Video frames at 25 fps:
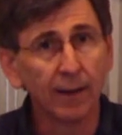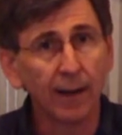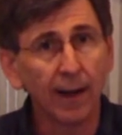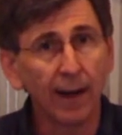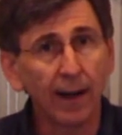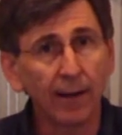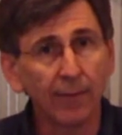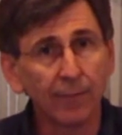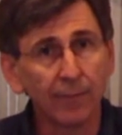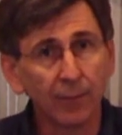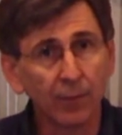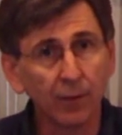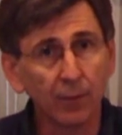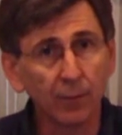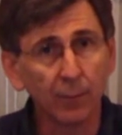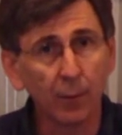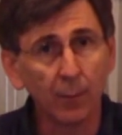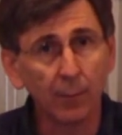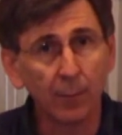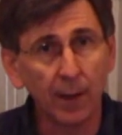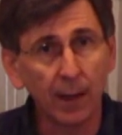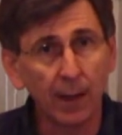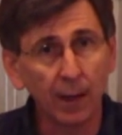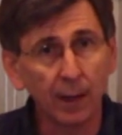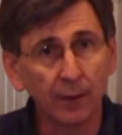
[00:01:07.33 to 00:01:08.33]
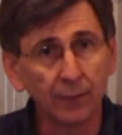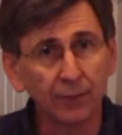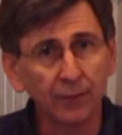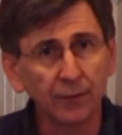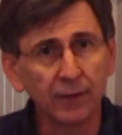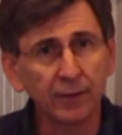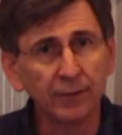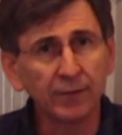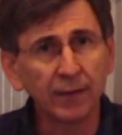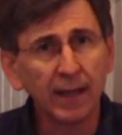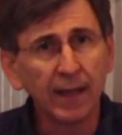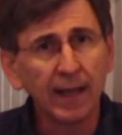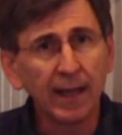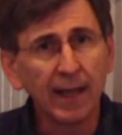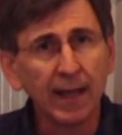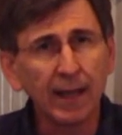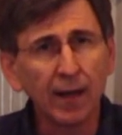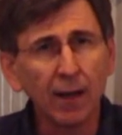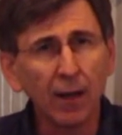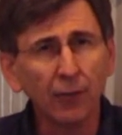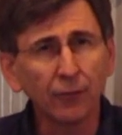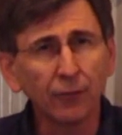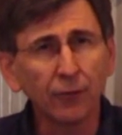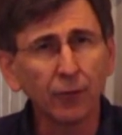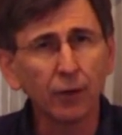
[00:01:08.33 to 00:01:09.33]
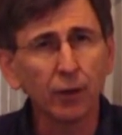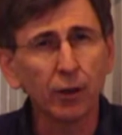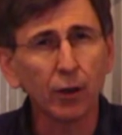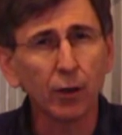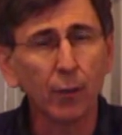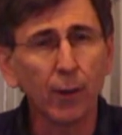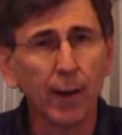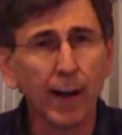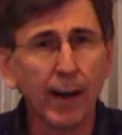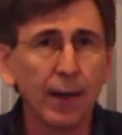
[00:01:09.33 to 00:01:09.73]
our verbal policies and also to go